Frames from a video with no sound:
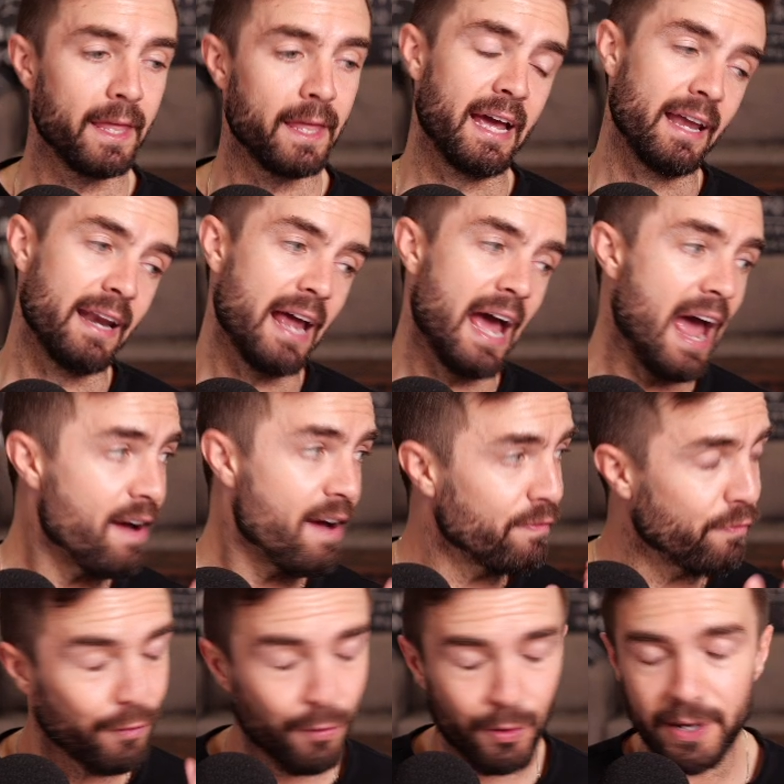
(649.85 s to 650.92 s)
And
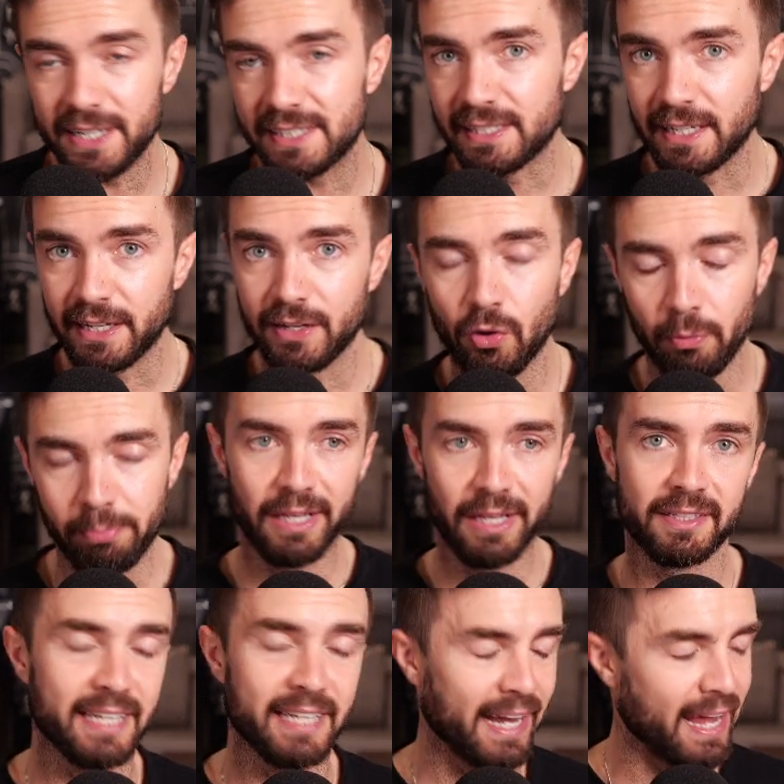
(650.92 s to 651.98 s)
every single
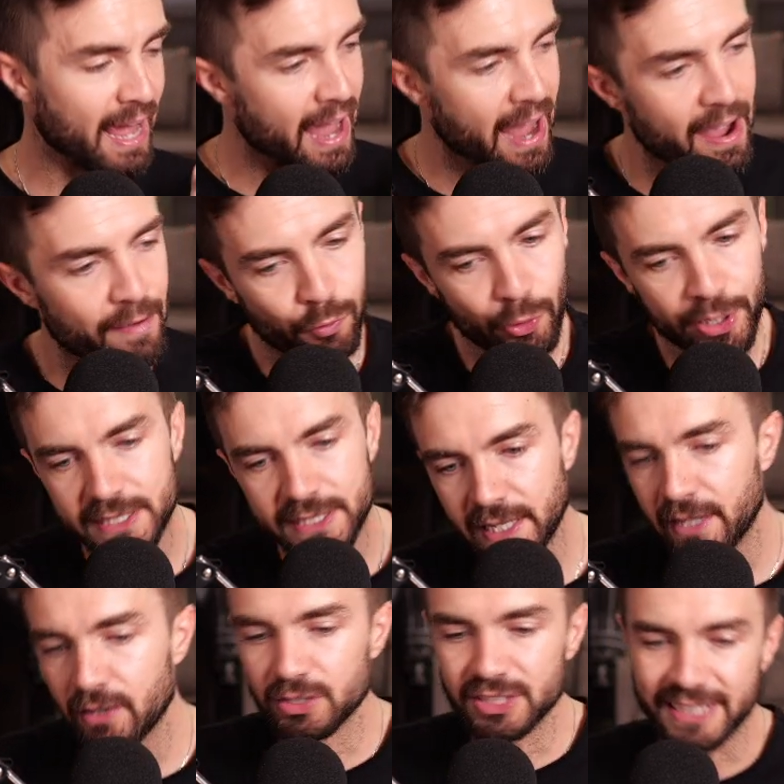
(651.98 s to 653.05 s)
millisecond, every
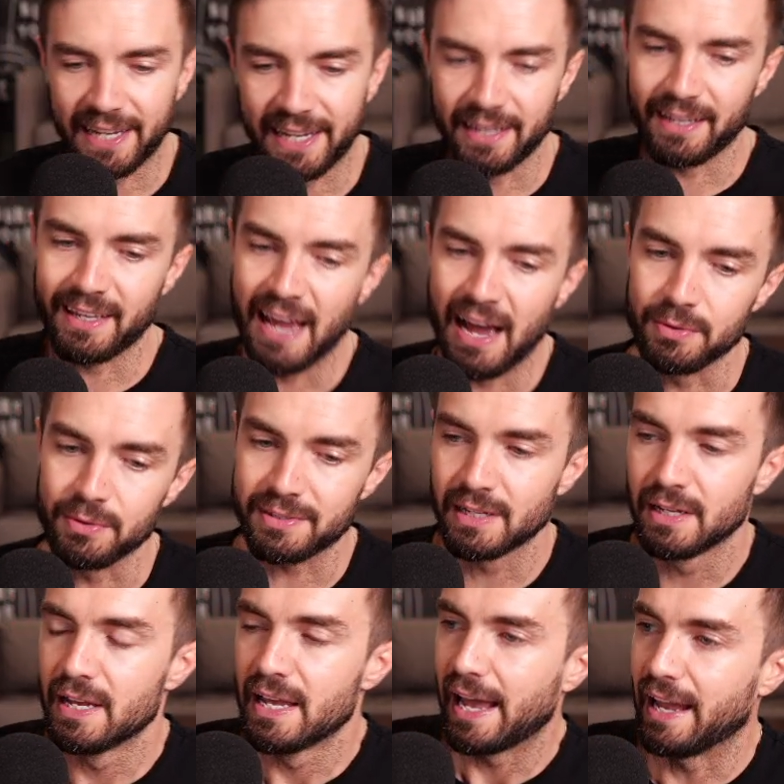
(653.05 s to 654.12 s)
single second counts.
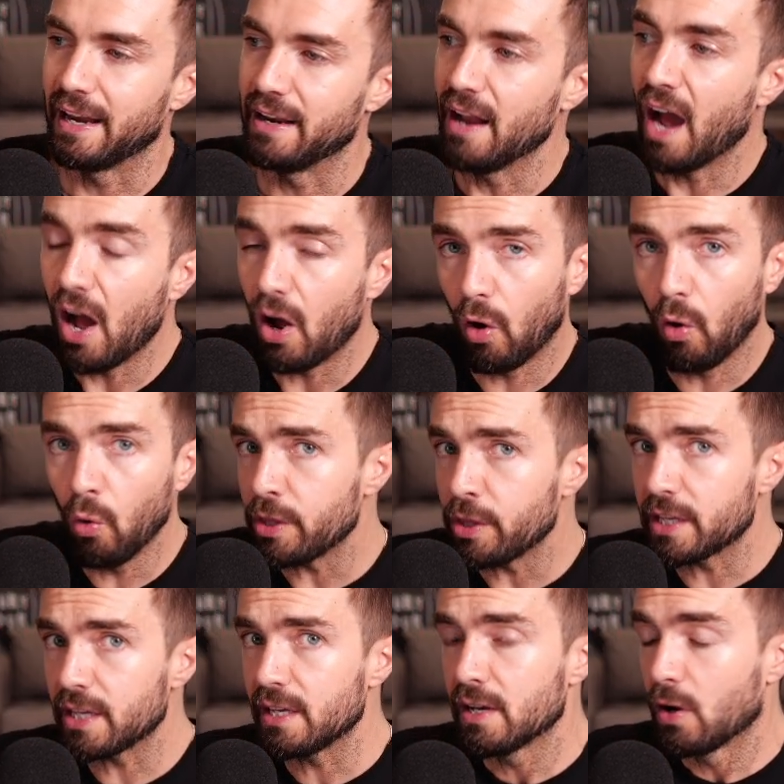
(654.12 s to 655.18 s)
And not
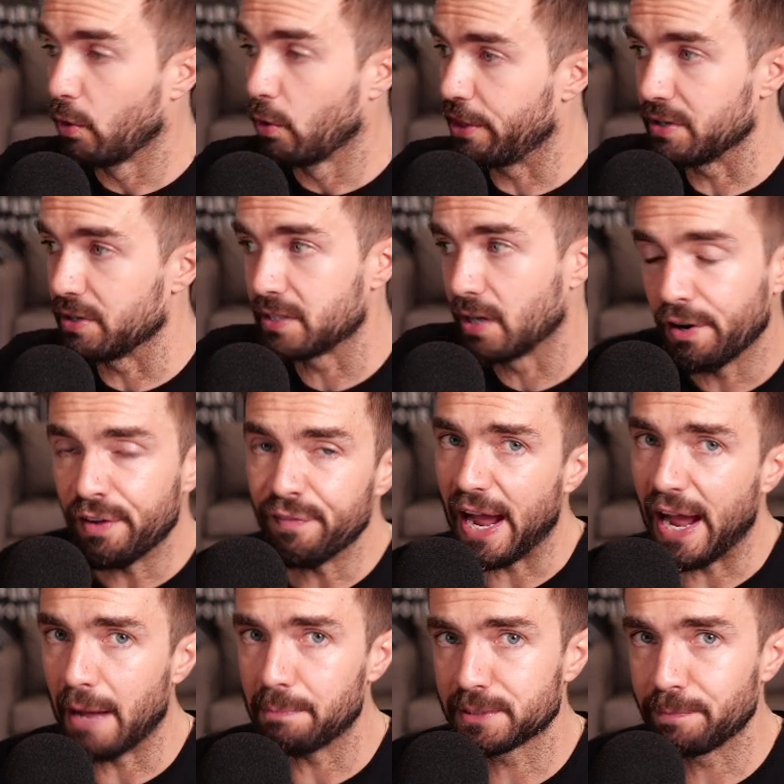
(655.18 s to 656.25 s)
only were there a ton of
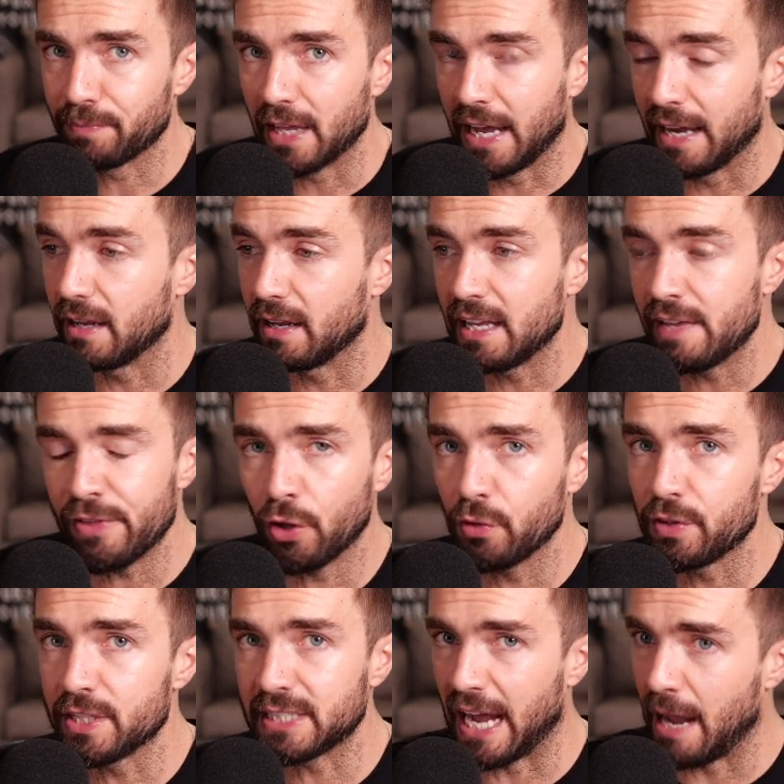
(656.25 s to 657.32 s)
apps, and even though
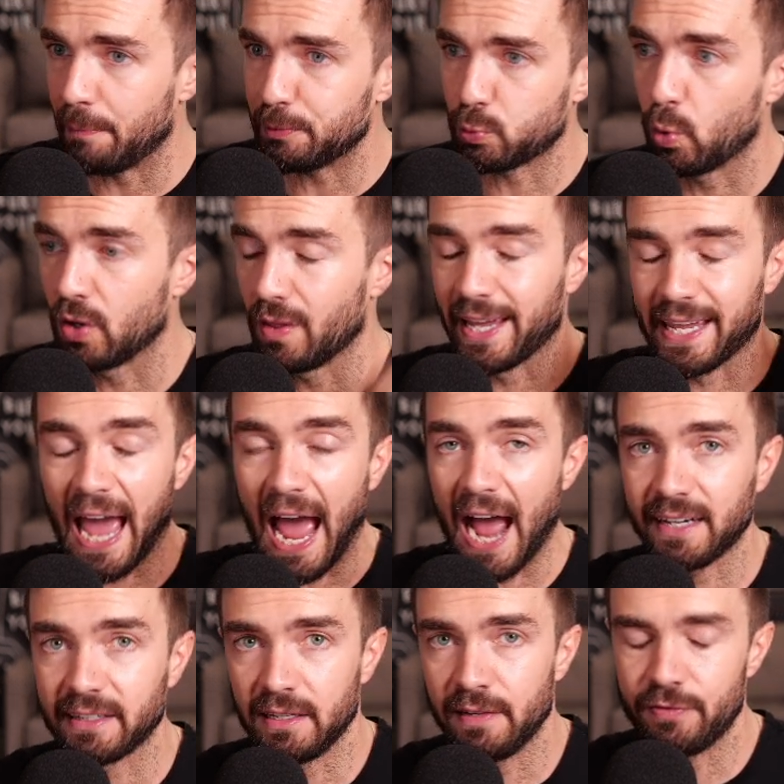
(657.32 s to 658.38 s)
these apps weren't like
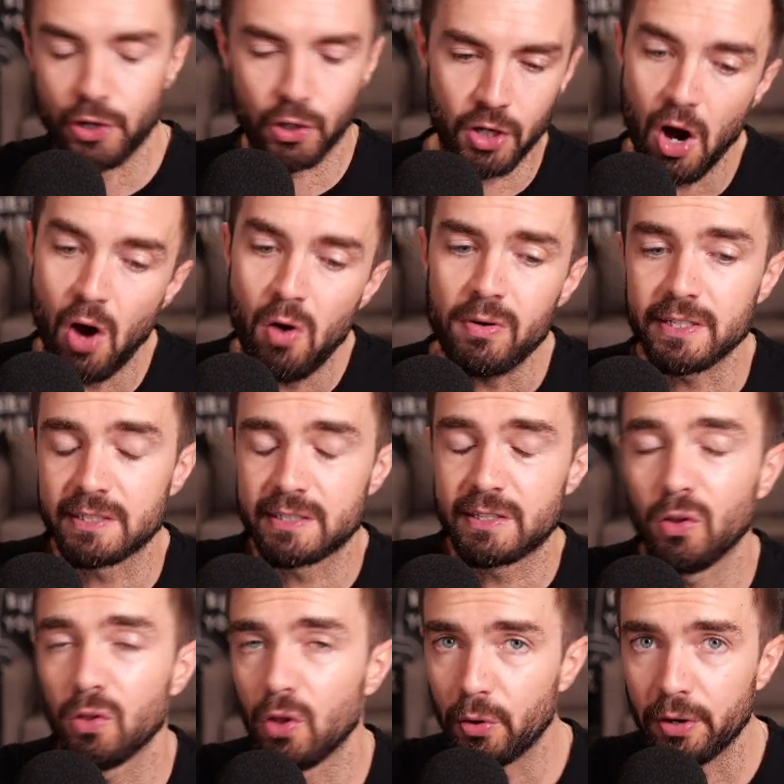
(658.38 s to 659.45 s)
active, their code is
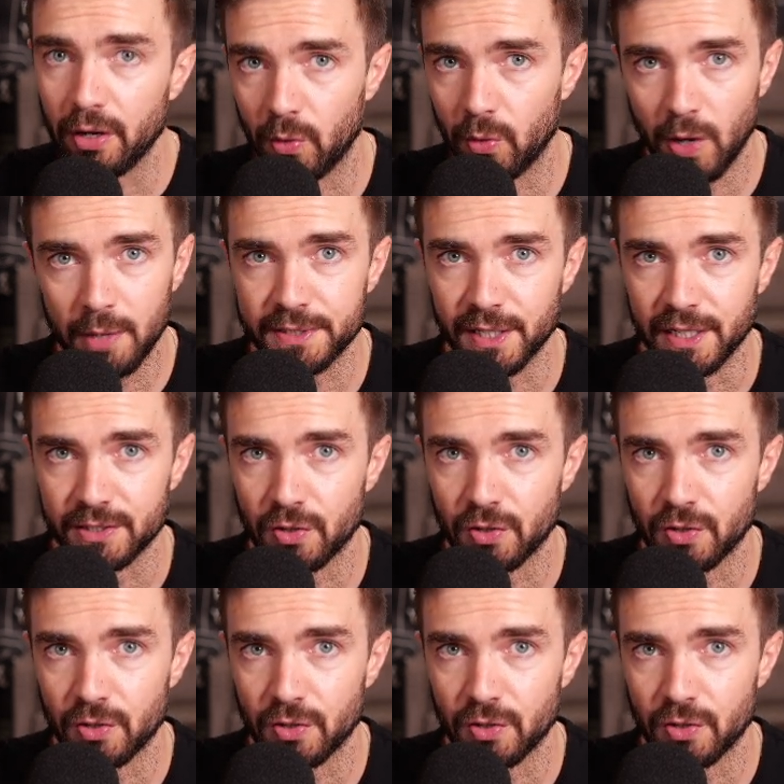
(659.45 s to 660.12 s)
still loaded on the website.